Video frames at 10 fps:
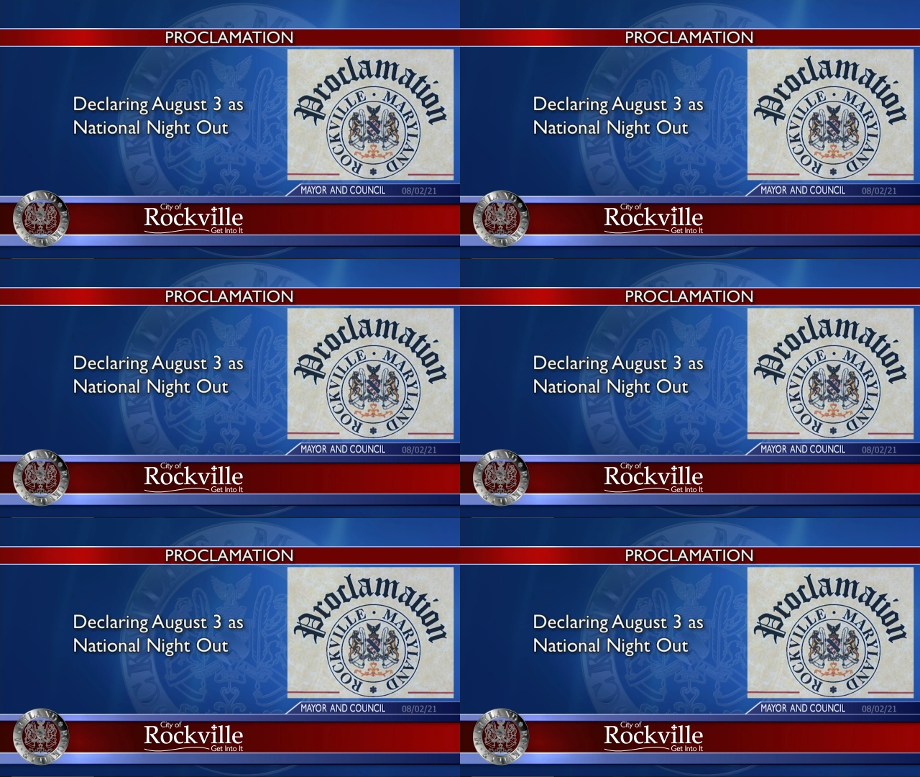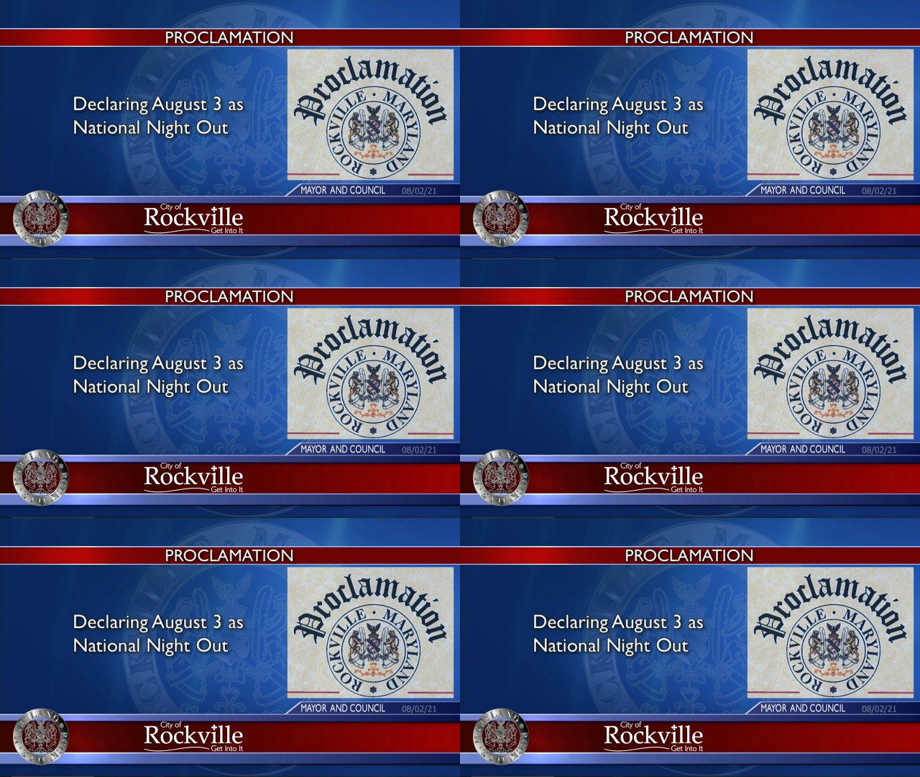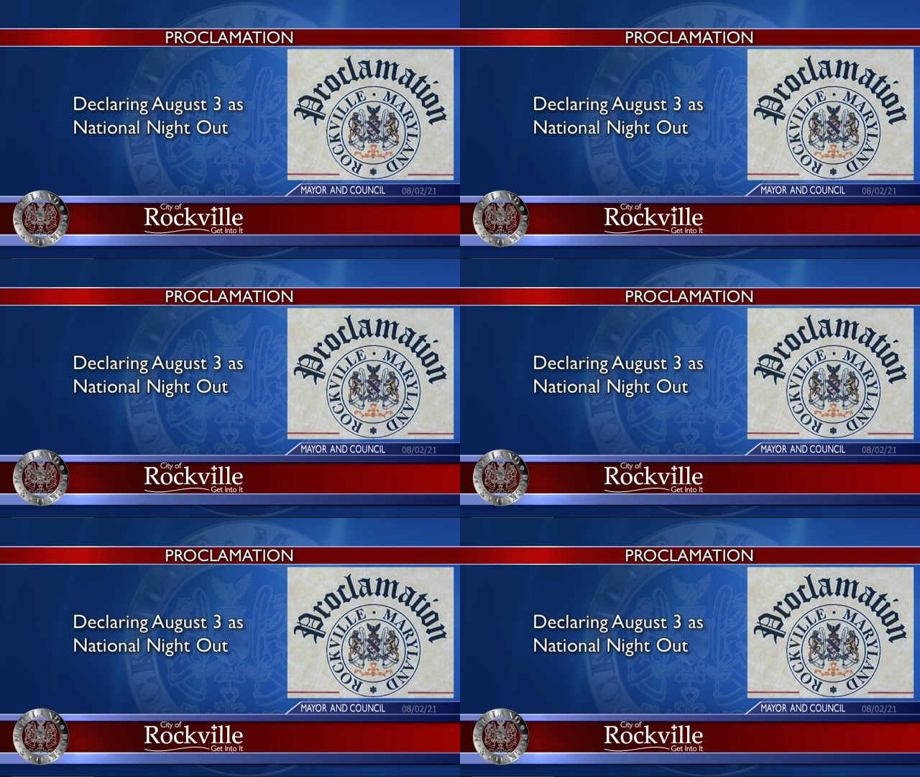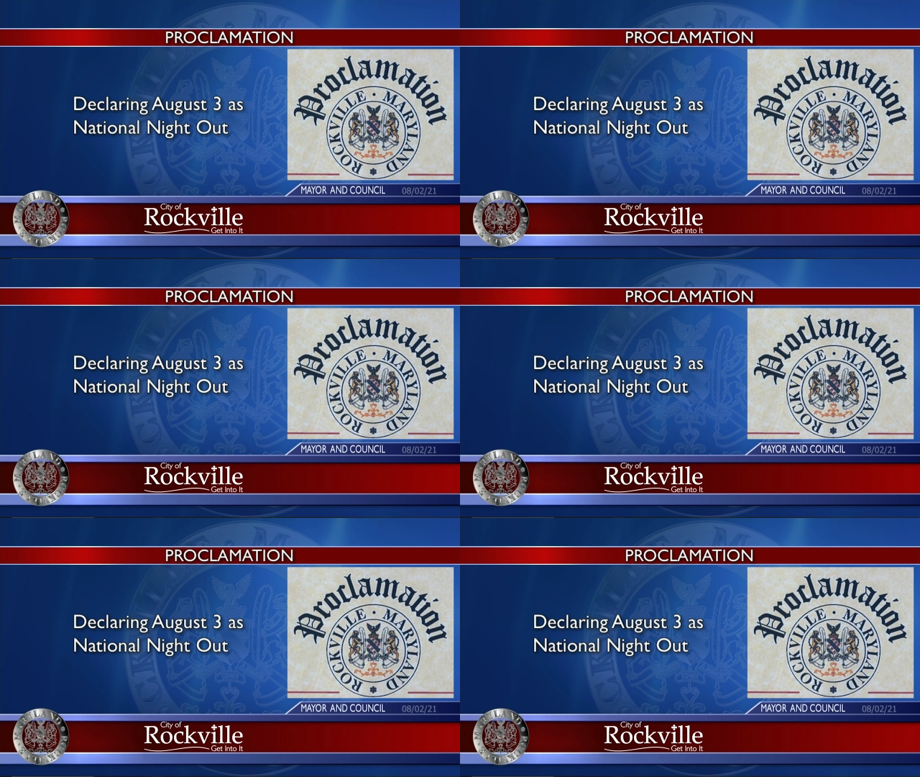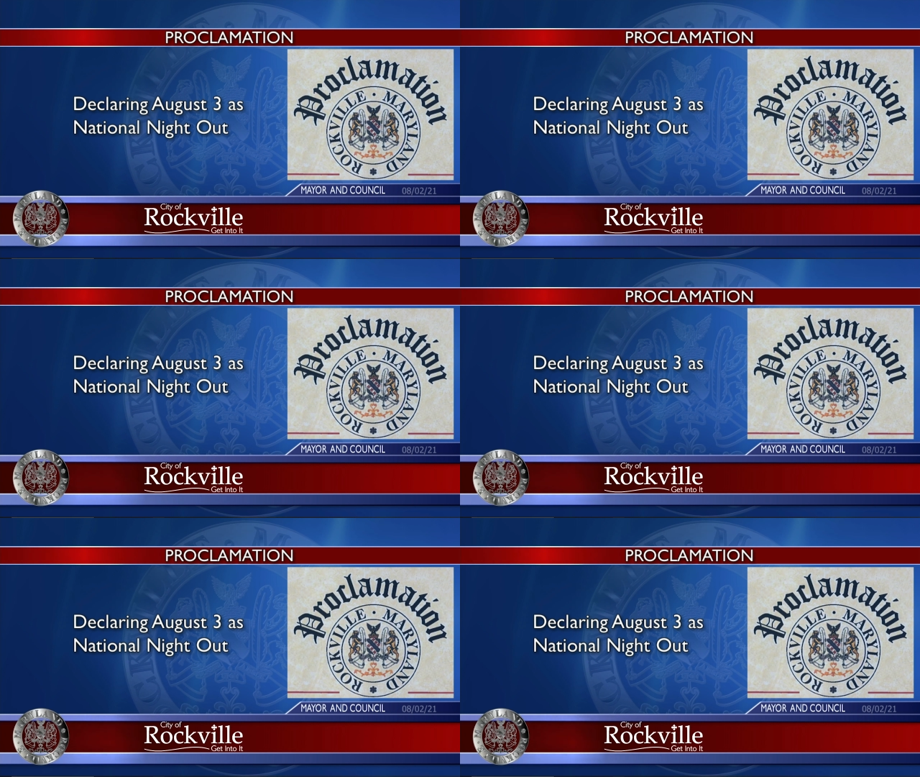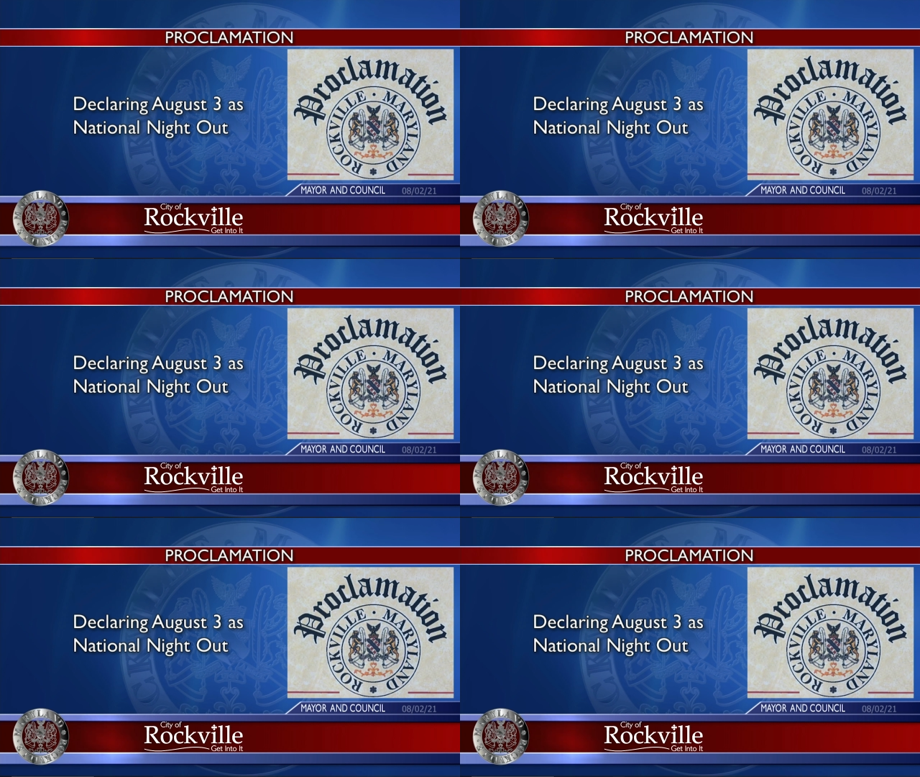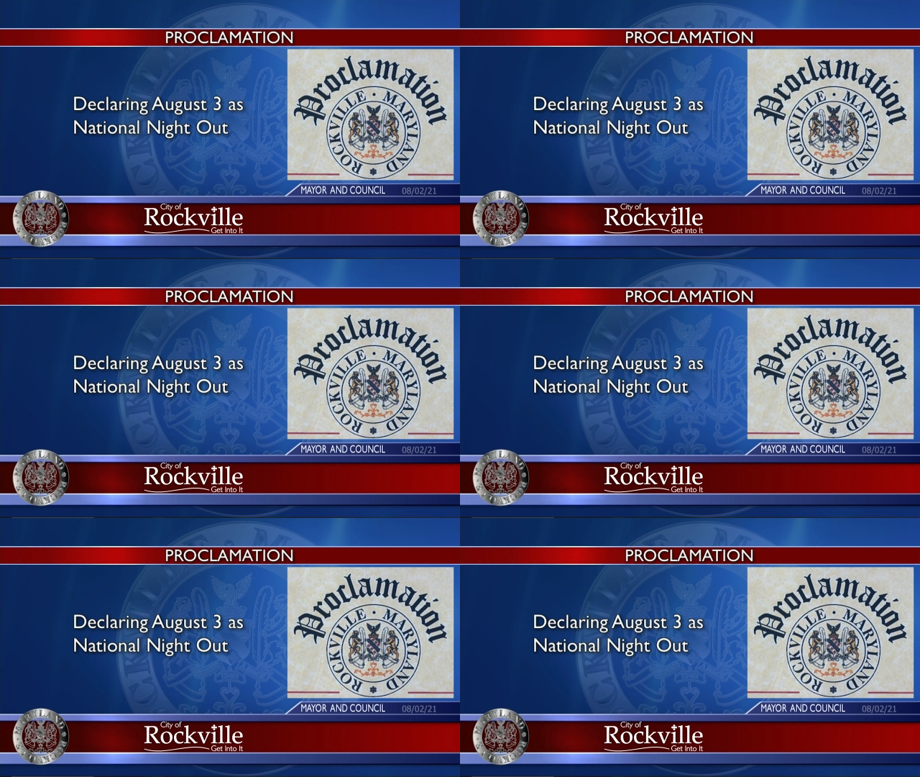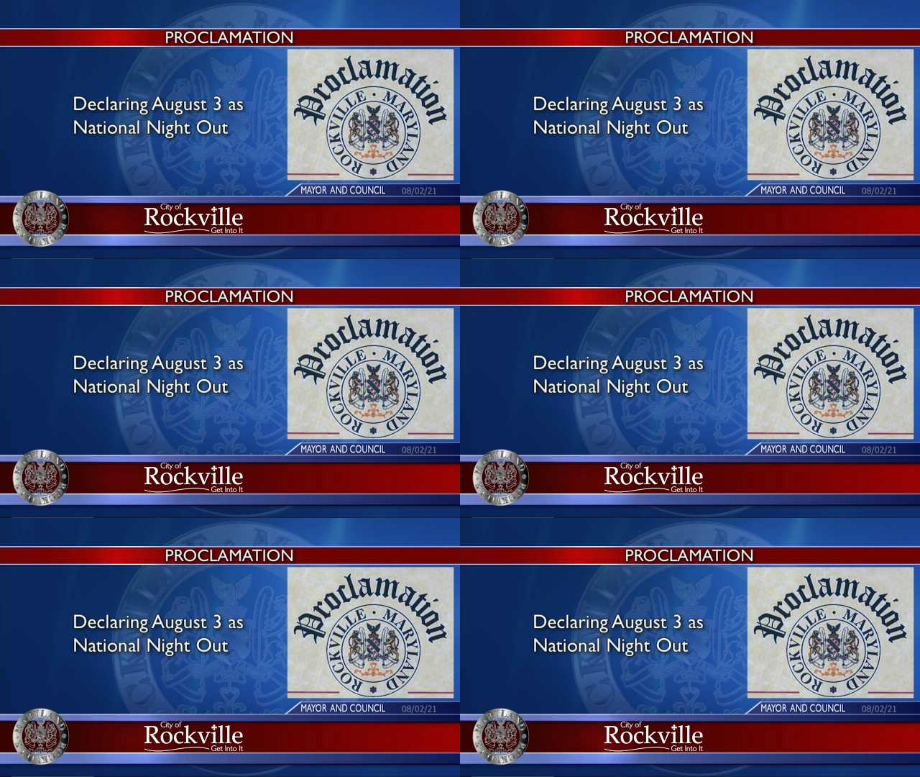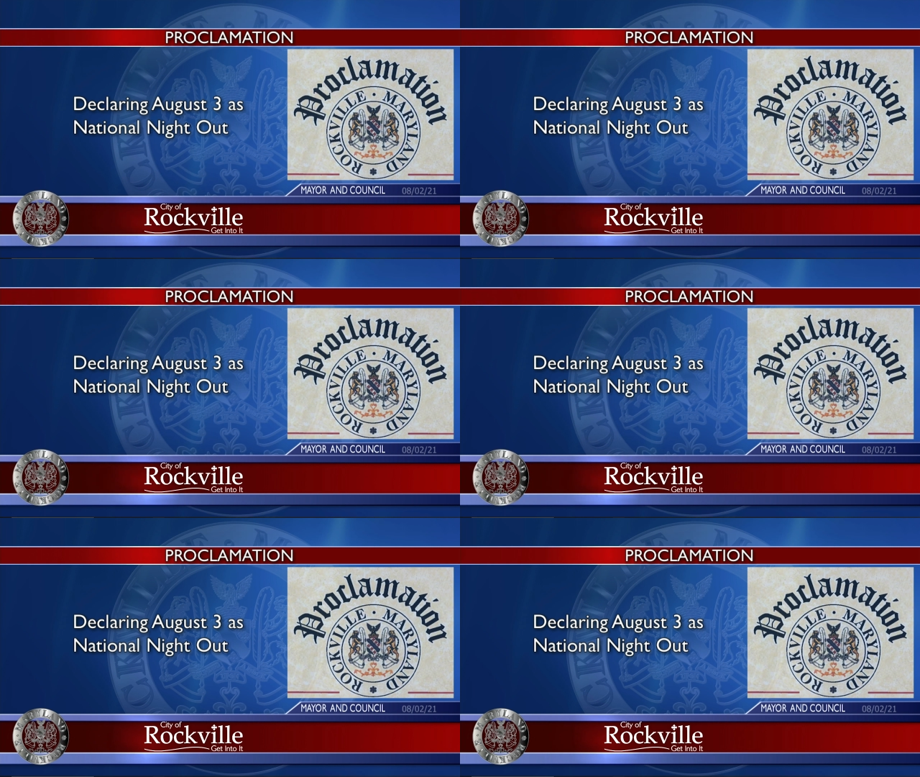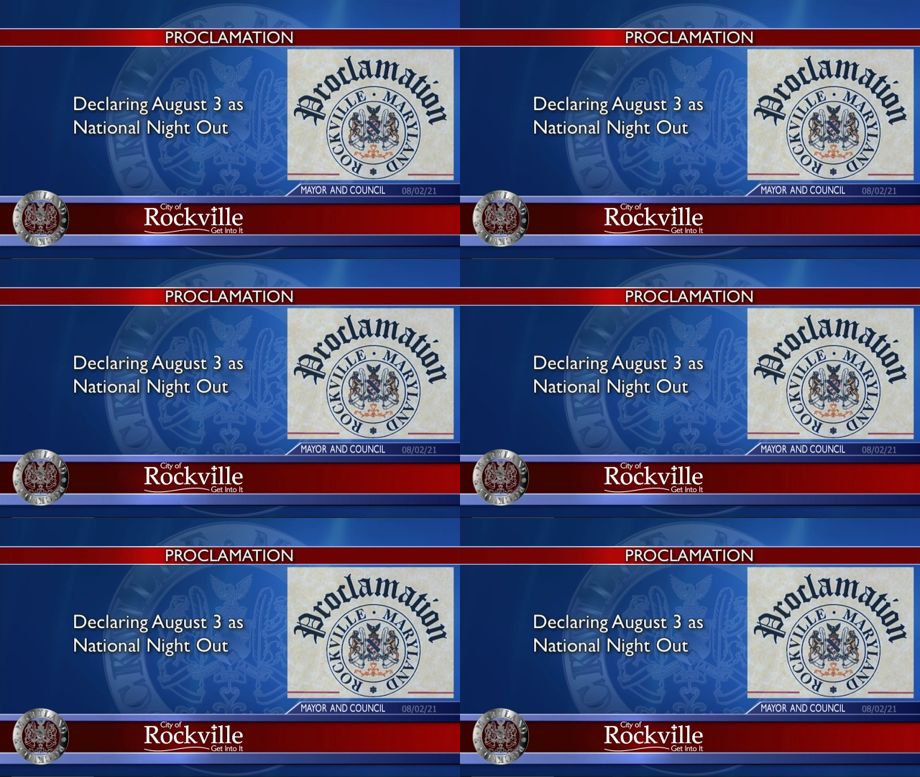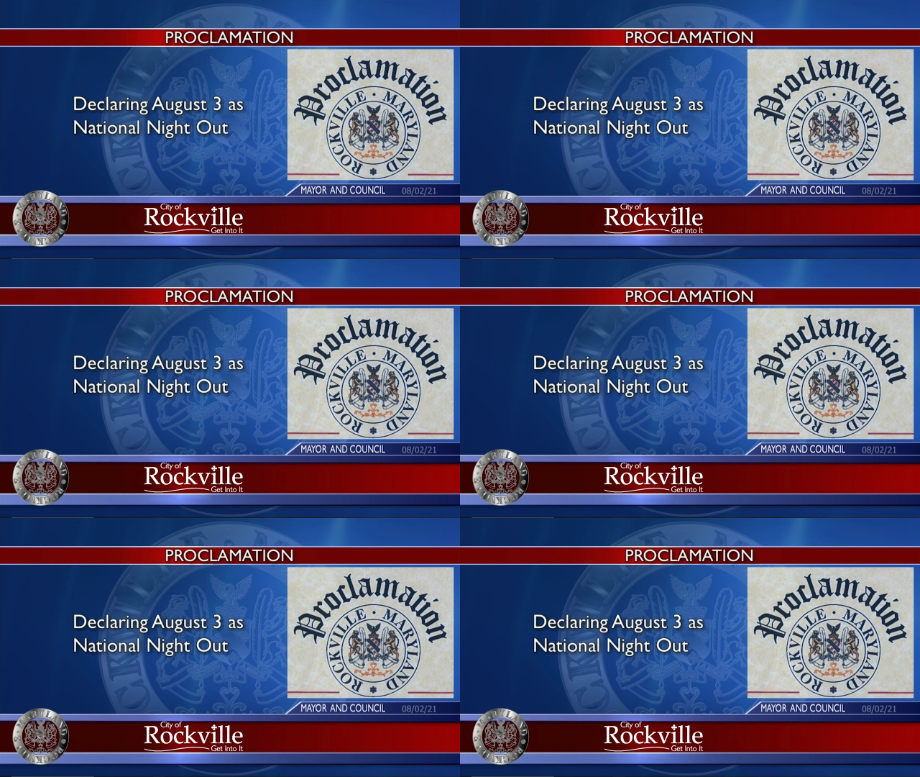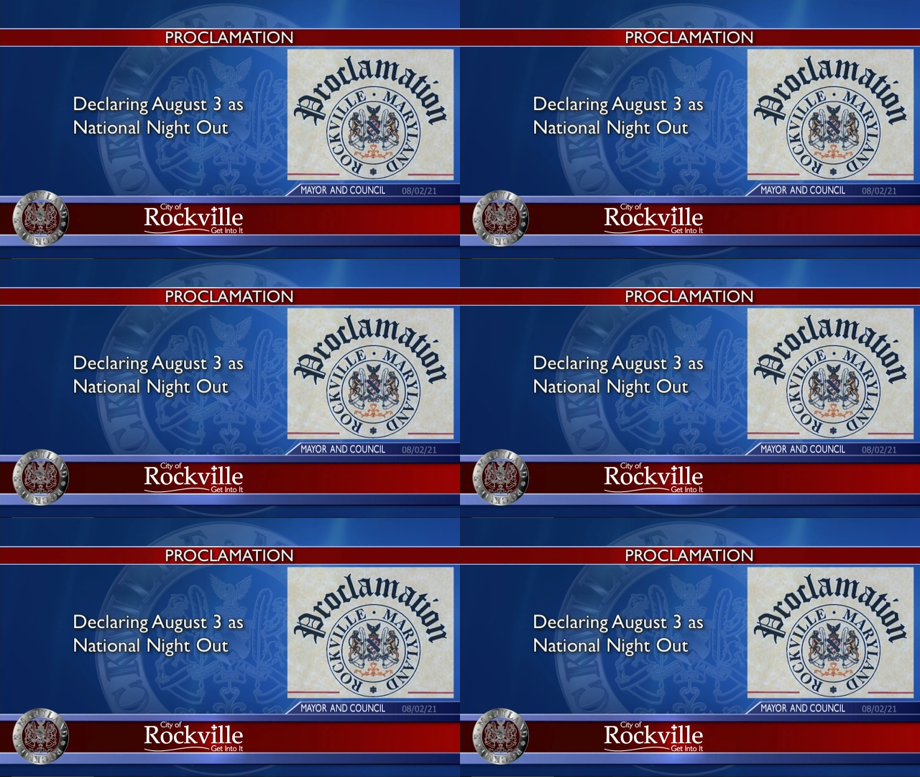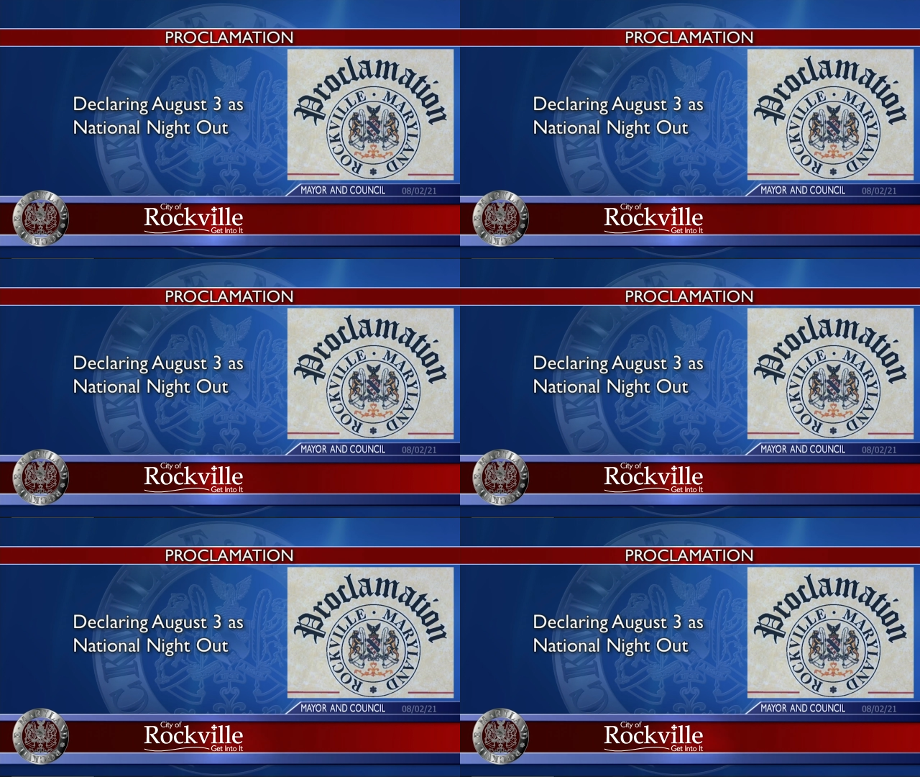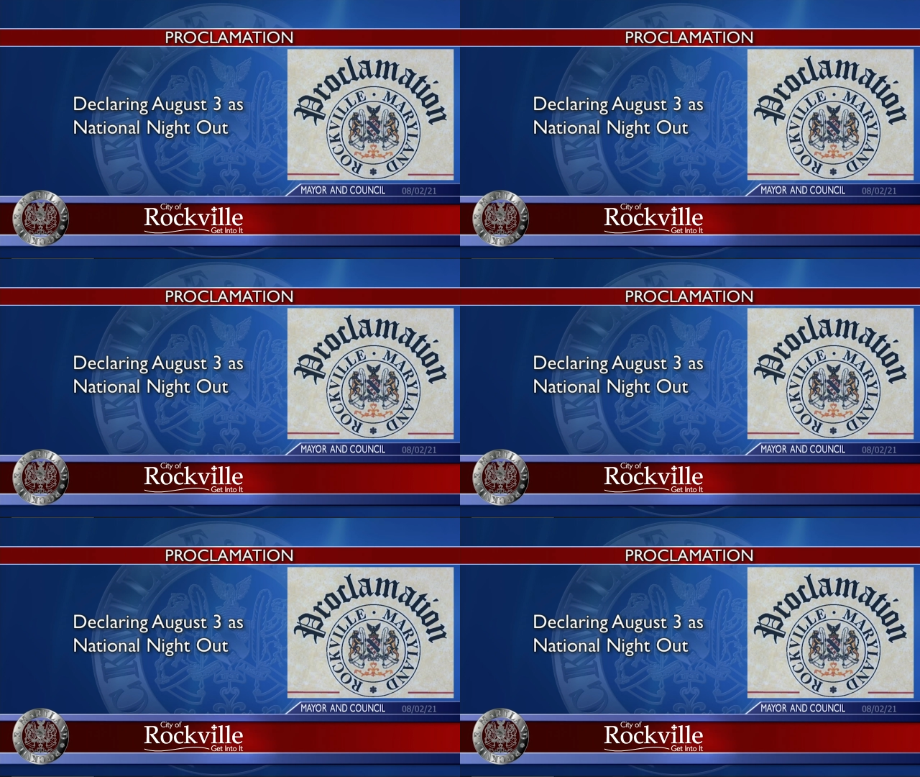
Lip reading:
[unreadable: no face in view]